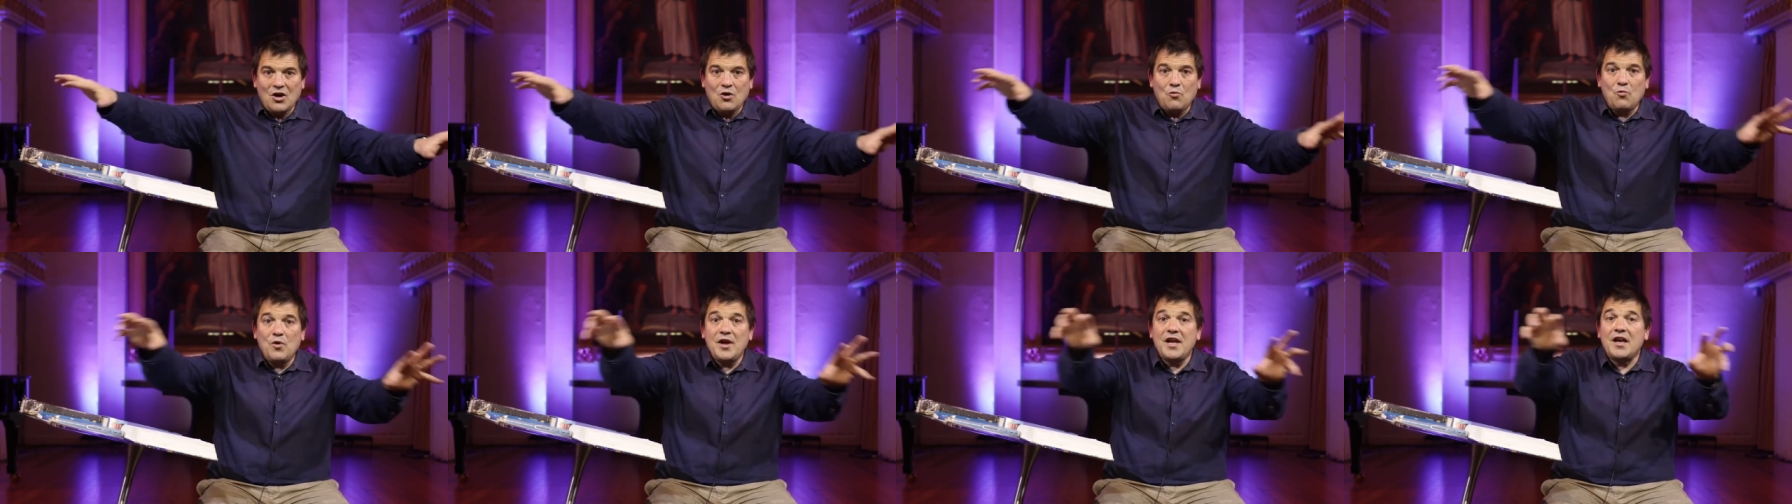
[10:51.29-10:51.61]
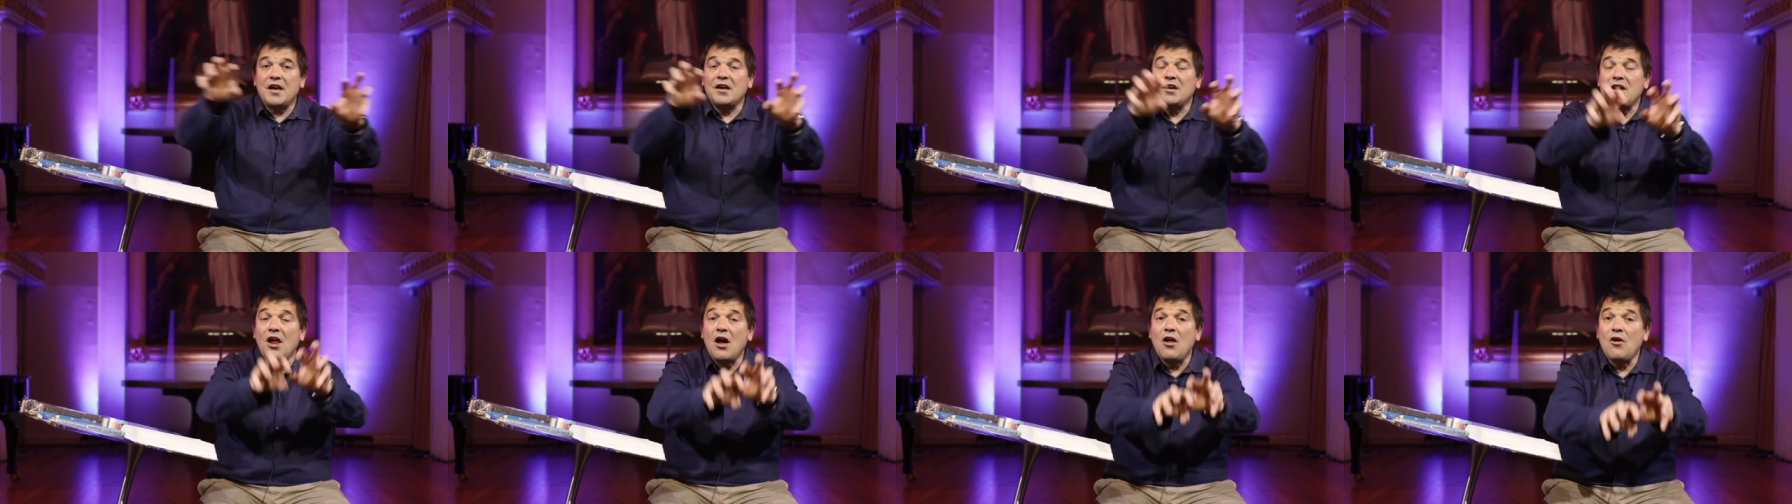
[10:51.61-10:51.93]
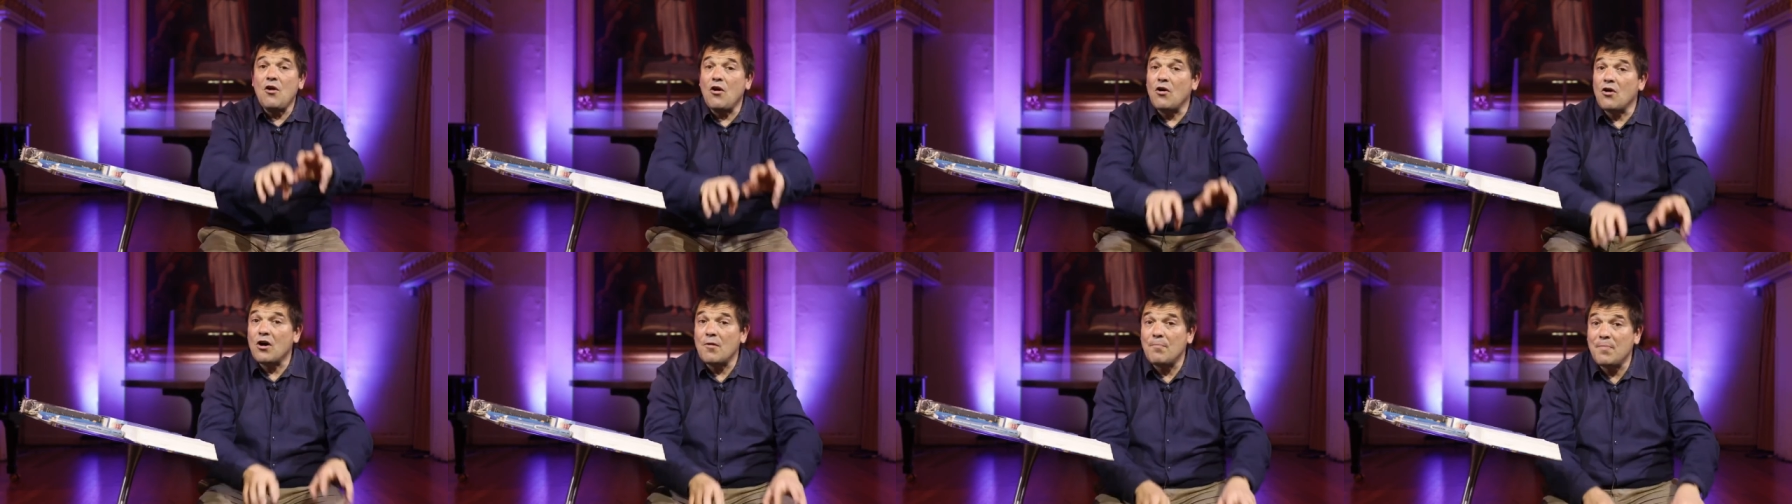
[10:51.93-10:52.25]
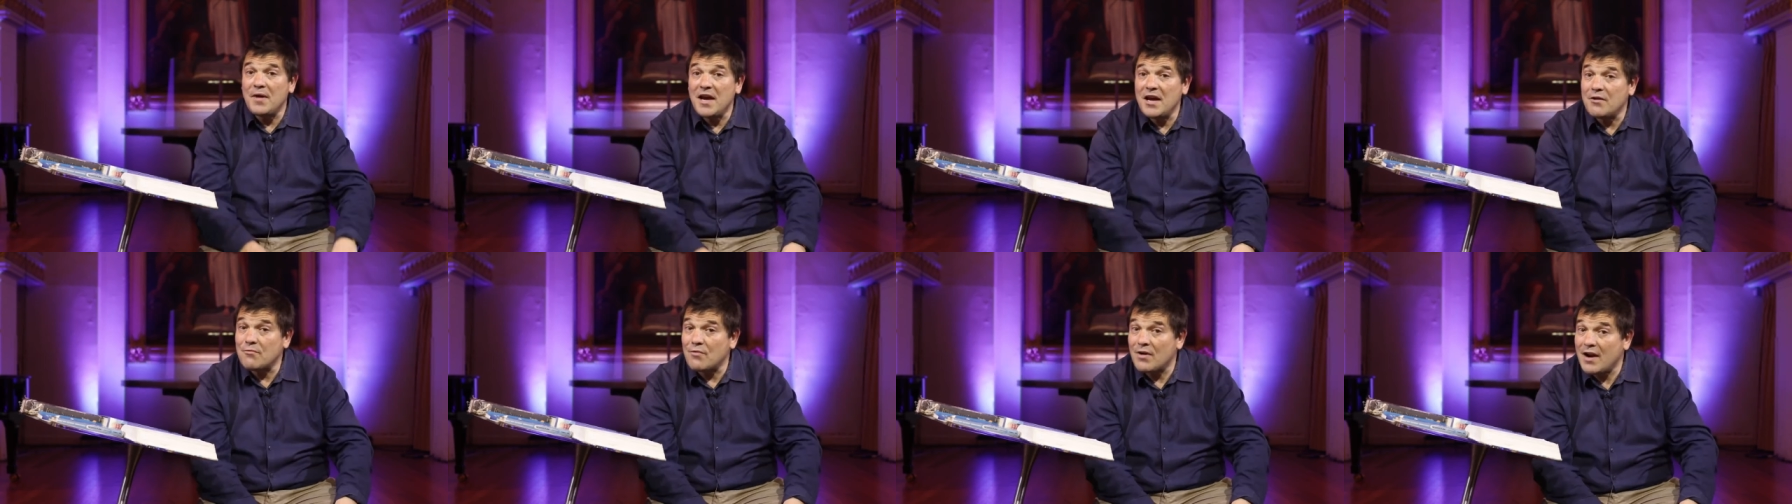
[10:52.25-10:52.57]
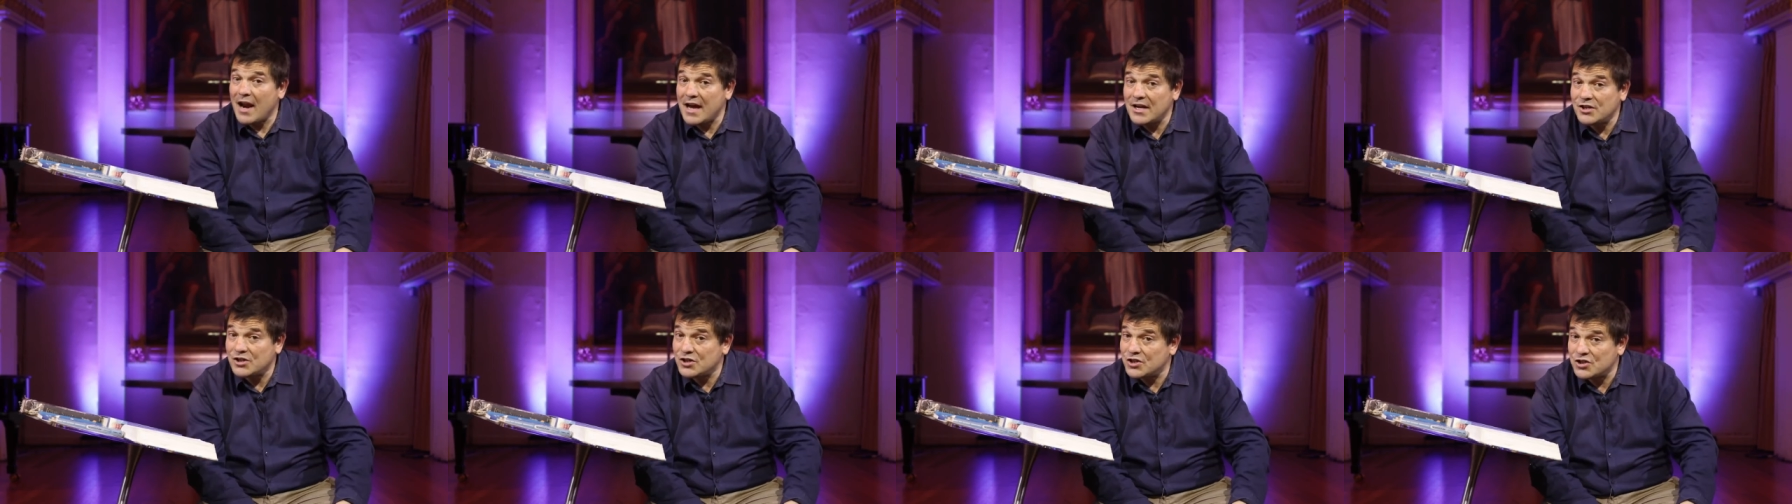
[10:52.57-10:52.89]
We can no longer be in
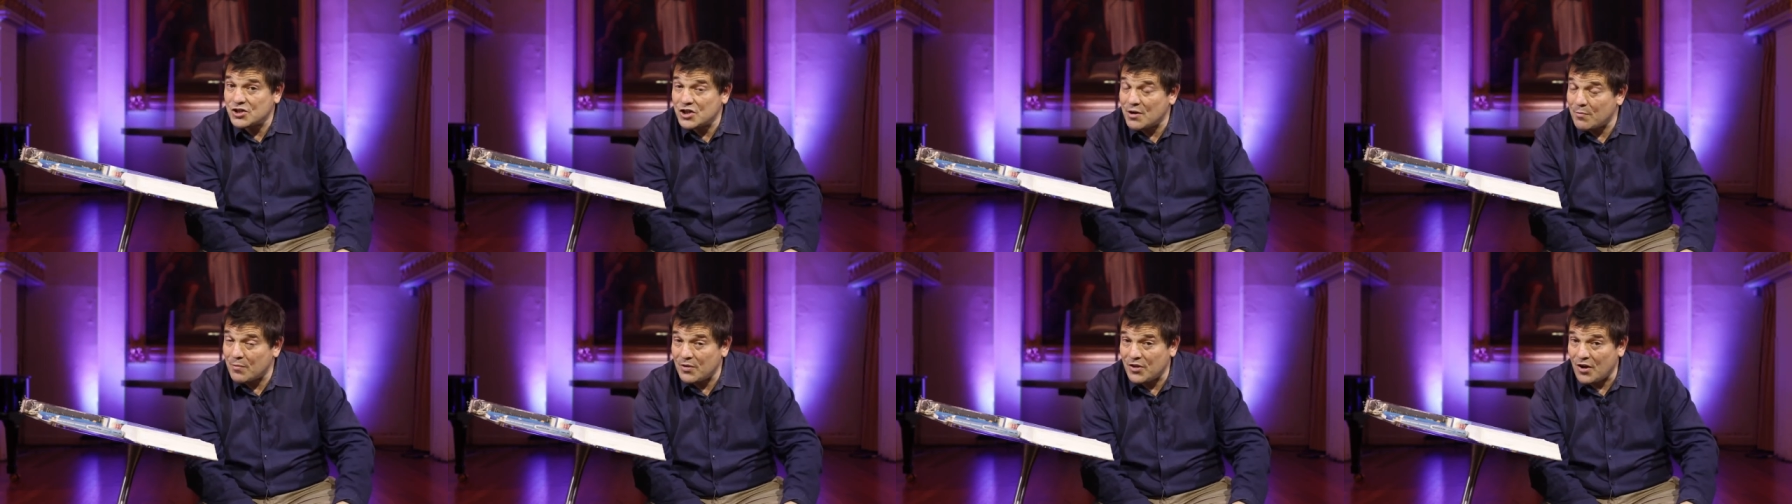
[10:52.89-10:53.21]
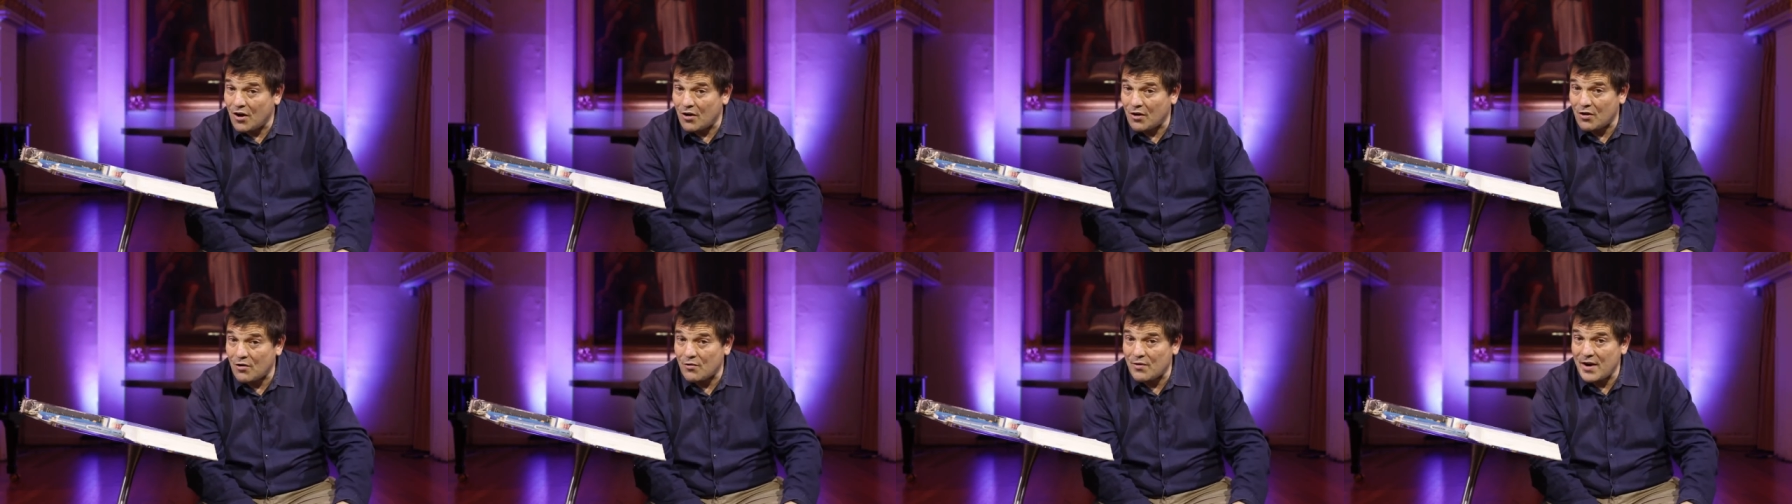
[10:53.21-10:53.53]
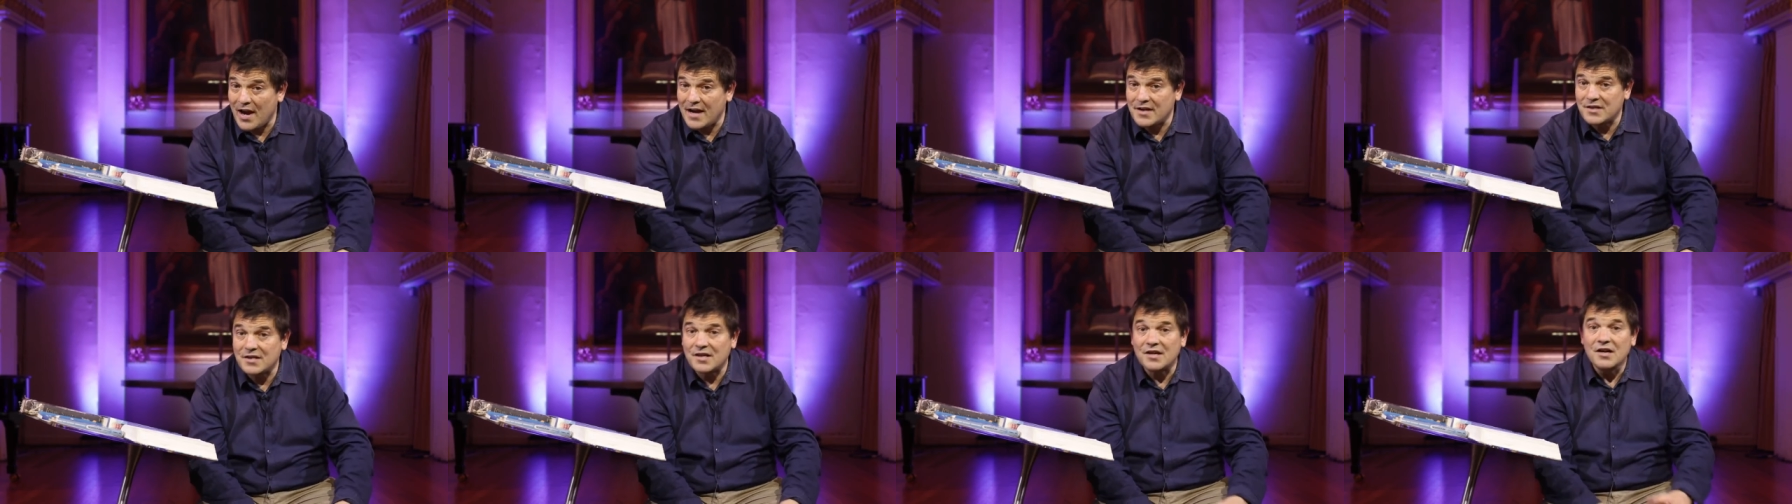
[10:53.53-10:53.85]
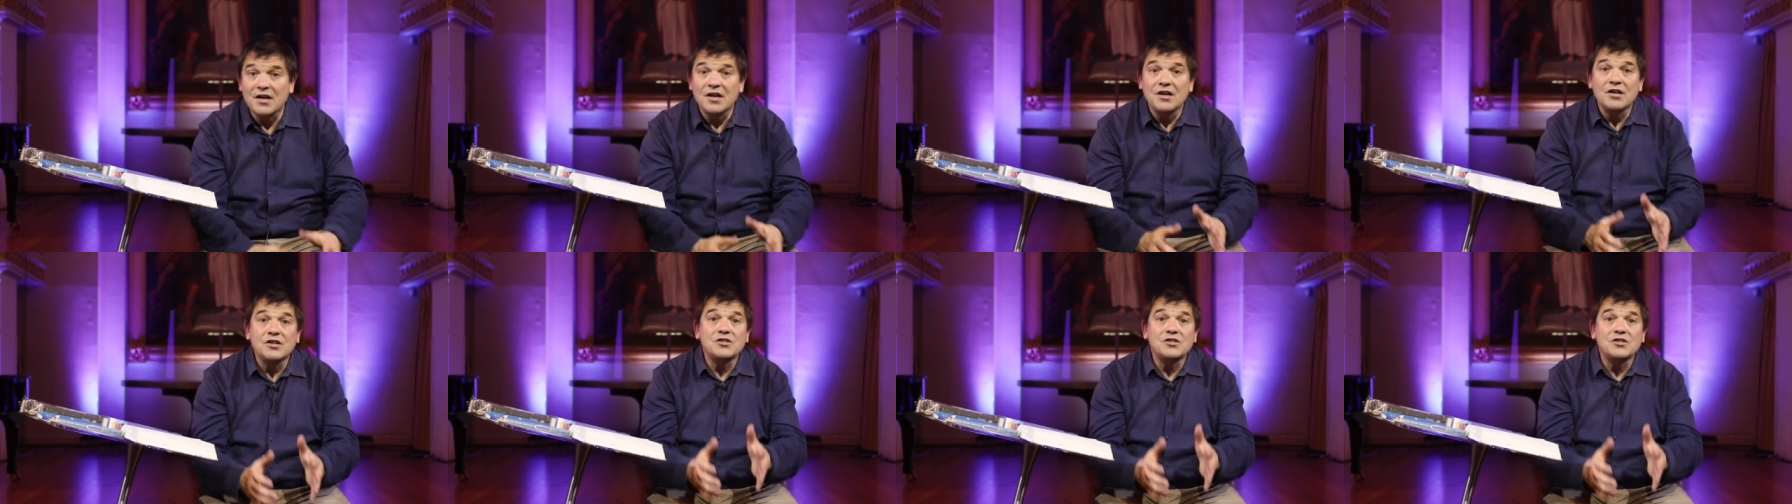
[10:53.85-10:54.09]
relationship with our Creator,